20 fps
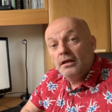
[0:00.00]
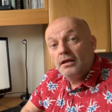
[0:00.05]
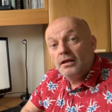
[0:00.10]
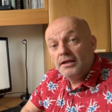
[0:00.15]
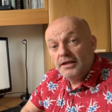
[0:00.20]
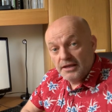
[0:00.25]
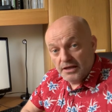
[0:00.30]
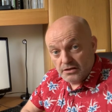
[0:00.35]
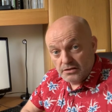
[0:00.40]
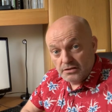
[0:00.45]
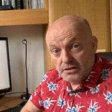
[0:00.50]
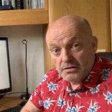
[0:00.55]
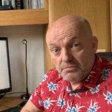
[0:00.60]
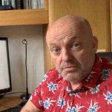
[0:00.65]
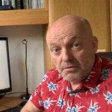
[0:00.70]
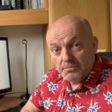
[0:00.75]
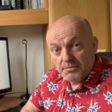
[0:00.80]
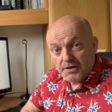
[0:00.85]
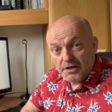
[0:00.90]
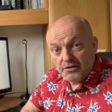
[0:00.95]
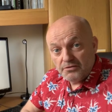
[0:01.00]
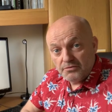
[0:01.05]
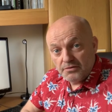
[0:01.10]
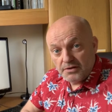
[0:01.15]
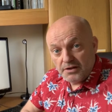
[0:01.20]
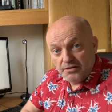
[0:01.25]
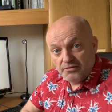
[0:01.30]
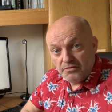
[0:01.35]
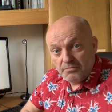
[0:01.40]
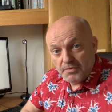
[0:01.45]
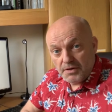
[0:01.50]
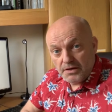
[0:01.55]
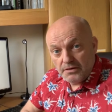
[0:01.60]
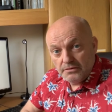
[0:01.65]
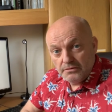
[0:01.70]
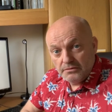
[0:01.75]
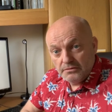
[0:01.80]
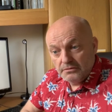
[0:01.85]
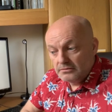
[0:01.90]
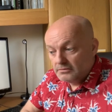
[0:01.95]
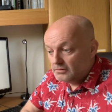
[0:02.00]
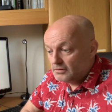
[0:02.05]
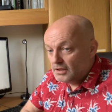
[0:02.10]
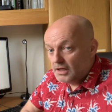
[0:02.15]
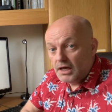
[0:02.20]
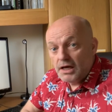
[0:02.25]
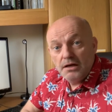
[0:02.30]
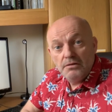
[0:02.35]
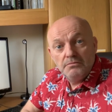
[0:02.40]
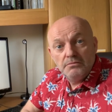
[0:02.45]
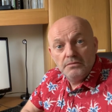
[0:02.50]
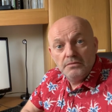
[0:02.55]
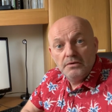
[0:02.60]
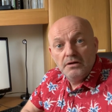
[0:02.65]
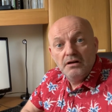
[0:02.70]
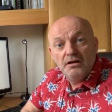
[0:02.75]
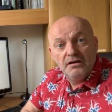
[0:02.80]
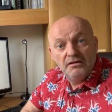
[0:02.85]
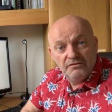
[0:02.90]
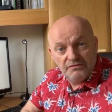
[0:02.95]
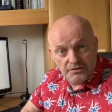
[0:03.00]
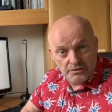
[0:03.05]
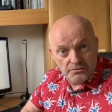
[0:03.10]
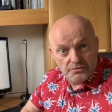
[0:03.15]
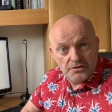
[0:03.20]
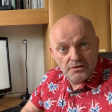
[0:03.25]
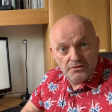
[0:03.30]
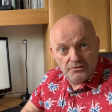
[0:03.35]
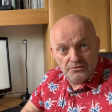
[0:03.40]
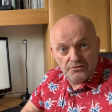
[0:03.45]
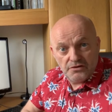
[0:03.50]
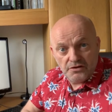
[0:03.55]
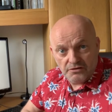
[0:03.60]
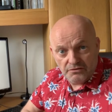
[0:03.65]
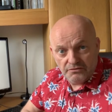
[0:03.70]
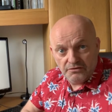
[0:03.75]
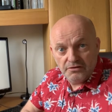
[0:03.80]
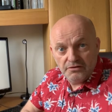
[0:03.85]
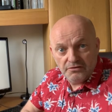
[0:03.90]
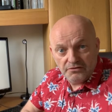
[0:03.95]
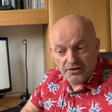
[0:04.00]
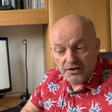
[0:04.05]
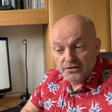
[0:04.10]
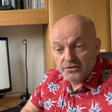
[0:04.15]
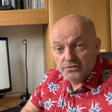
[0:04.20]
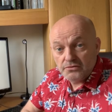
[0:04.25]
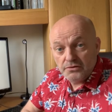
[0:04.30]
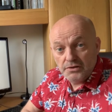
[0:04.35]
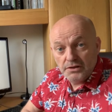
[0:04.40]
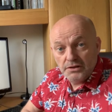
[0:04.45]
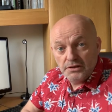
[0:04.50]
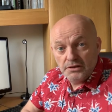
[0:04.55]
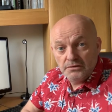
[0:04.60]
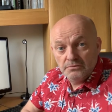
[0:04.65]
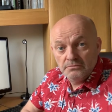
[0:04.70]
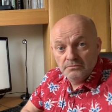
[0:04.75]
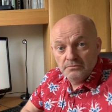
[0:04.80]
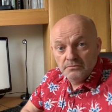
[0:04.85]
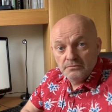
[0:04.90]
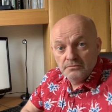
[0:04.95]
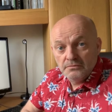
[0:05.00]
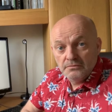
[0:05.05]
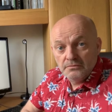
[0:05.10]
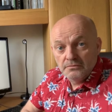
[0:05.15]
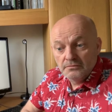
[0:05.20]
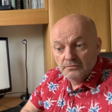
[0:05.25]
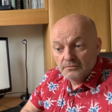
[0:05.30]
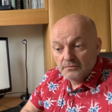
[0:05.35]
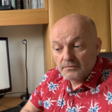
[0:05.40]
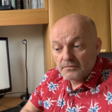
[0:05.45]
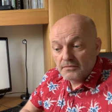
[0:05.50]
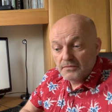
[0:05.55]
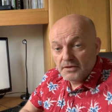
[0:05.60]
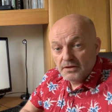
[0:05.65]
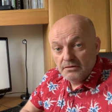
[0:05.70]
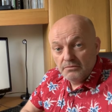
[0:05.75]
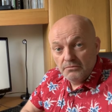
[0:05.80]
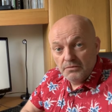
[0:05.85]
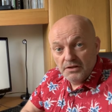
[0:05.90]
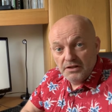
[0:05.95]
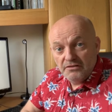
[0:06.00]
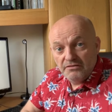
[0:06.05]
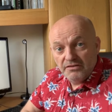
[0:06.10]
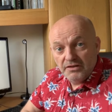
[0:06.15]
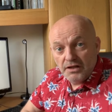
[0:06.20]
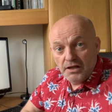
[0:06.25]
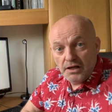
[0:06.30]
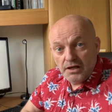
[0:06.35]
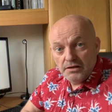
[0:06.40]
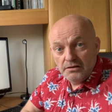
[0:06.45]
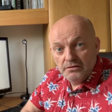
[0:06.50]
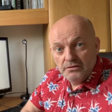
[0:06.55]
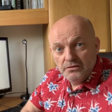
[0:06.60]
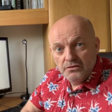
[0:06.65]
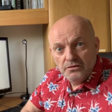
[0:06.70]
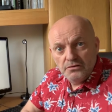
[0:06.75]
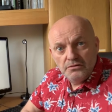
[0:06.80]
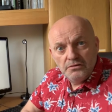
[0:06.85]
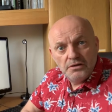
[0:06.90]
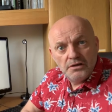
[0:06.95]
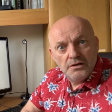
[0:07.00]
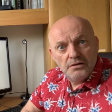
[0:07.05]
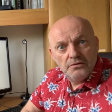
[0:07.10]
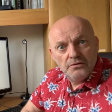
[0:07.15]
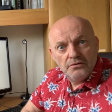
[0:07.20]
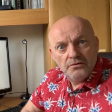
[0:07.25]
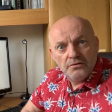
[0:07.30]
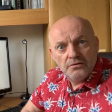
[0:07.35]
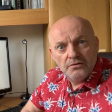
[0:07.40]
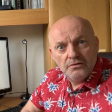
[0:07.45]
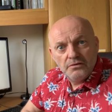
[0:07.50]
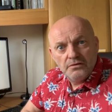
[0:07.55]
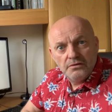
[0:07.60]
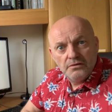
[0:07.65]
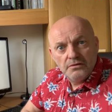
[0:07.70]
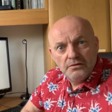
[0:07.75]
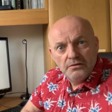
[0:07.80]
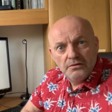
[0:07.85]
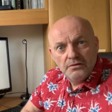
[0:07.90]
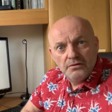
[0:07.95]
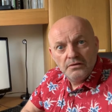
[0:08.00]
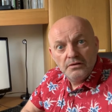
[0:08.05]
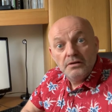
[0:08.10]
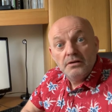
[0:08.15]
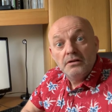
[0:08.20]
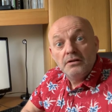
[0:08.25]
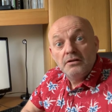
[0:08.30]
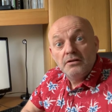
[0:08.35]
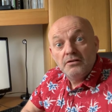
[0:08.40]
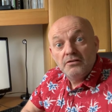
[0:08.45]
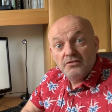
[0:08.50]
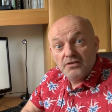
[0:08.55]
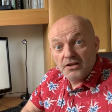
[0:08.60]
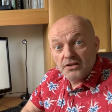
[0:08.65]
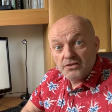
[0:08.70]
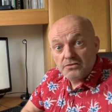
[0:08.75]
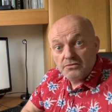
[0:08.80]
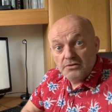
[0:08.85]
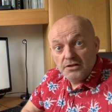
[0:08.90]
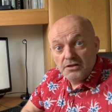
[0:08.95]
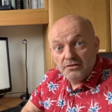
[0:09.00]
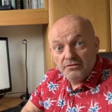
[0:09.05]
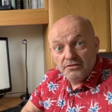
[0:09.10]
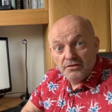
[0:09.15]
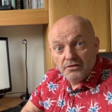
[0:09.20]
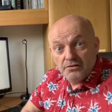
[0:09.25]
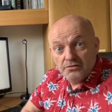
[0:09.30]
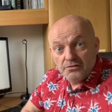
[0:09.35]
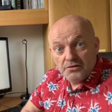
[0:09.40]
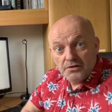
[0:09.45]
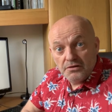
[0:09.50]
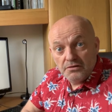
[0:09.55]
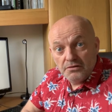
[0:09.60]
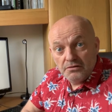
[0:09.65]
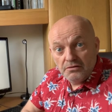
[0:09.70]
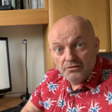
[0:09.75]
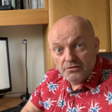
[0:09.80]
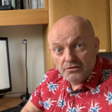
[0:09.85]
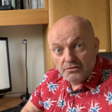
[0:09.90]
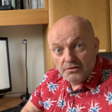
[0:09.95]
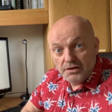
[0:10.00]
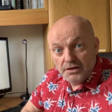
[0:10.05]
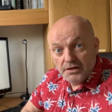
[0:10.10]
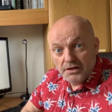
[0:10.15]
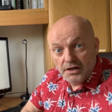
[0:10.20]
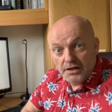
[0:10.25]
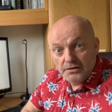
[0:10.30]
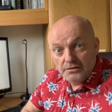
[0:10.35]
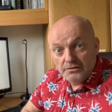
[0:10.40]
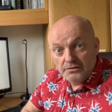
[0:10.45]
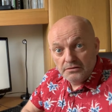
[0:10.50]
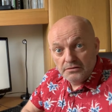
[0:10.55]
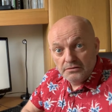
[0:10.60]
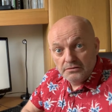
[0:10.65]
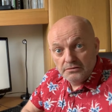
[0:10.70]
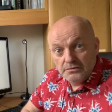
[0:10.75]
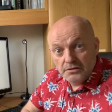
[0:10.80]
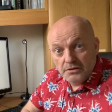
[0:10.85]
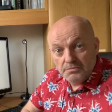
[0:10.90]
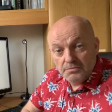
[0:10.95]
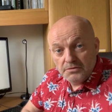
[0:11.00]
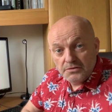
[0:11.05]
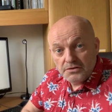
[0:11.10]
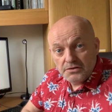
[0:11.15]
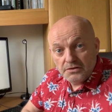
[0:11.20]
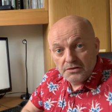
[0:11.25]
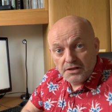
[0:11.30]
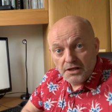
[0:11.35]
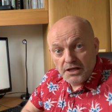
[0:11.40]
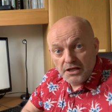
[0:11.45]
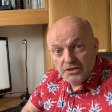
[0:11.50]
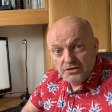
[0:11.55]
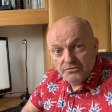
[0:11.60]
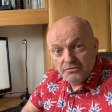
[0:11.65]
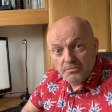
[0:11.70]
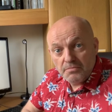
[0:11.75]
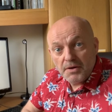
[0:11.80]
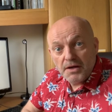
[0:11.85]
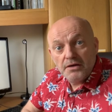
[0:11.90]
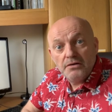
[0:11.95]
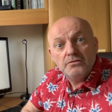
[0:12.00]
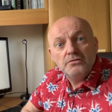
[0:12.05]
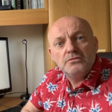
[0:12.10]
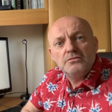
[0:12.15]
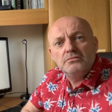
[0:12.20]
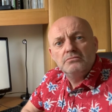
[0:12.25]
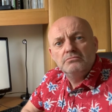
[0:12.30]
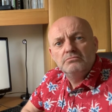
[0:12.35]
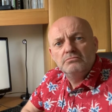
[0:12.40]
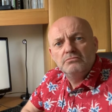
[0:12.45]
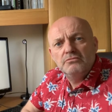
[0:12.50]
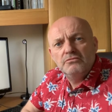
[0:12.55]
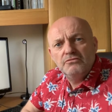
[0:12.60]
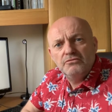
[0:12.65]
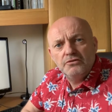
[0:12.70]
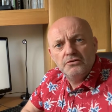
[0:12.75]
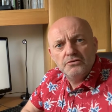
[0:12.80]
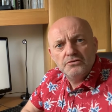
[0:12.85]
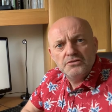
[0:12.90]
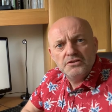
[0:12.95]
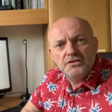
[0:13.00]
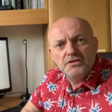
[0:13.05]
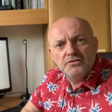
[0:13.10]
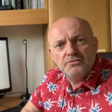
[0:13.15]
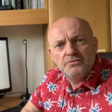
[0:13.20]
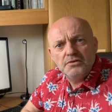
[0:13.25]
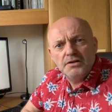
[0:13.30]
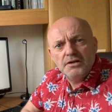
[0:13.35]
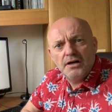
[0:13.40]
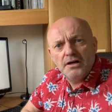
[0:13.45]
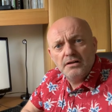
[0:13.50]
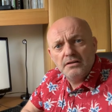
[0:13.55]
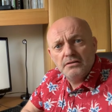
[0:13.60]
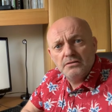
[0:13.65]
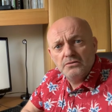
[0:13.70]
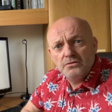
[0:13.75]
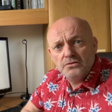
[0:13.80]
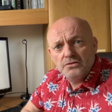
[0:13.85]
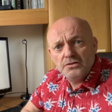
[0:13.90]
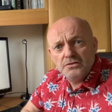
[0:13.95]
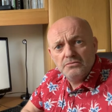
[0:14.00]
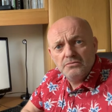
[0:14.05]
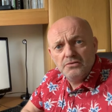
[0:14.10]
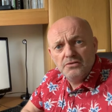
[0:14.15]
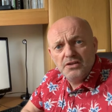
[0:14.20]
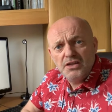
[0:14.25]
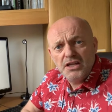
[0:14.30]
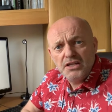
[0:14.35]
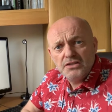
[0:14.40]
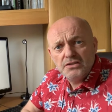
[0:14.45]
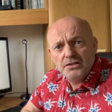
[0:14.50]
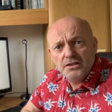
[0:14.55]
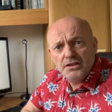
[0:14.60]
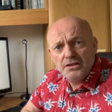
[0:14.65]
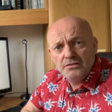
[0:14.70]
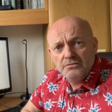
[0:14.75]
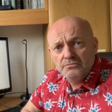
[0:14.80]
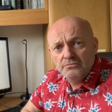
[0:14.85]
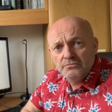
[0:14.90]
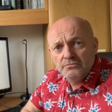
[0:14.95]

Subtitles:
Yes, you could probably guess what that's about. Photos of Santorini. Will it fly? Who knows? Santorini, for those who don't know, is a Greek island. Up until the age of about 43, I thought it was in Italy.